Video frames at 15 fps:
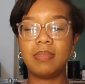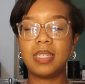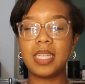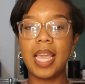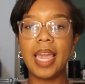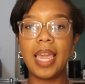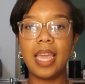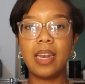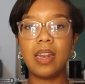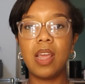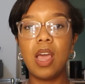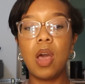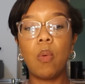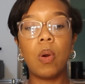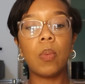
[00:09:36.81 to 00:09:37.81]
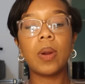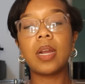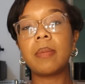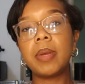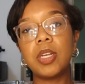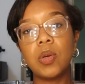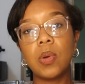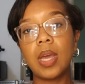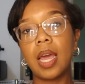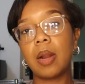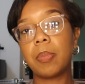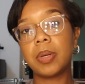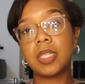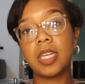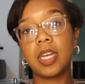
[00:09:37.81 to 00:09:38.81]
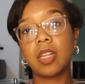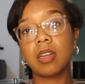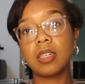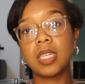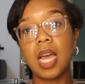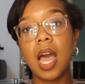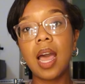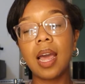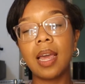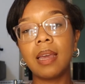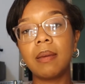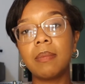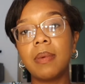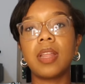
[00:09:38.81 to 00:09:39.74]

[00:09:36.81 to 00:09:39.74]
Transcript: saying what we're going to be doing at a particular time.